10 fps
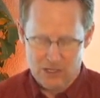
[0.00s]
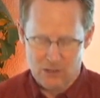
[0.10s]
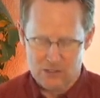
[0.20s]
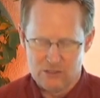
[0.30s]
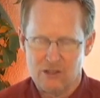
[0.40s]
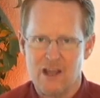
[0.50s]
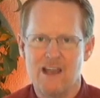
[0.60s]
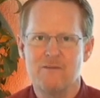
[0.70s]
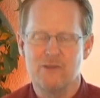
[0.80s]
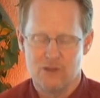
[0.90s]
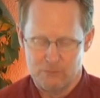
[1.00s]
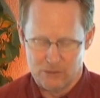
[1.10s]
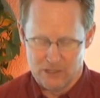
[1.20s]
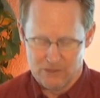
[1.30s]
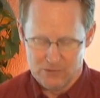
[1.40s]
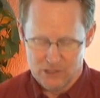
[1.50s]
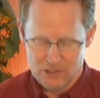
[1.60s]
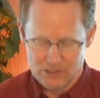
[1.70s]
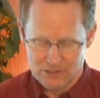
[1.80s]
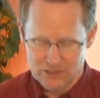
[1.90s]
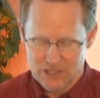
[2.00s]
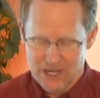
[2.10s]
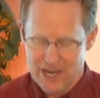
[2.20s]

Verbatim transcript: There is life in the blood of Jesus,